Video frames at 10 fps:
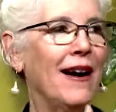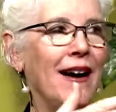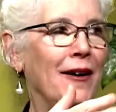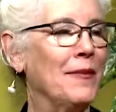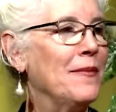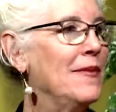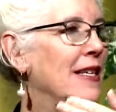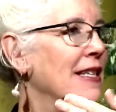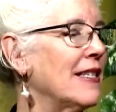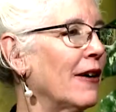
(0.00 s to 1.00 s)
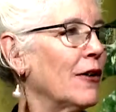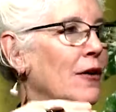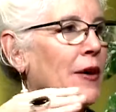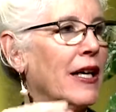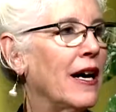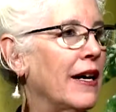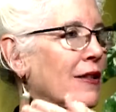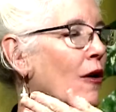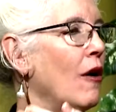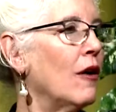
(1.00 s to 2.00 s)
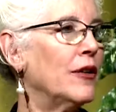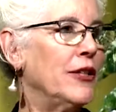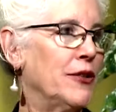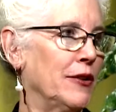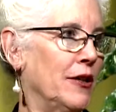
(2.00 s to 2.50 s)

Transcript: Um, these are going on all year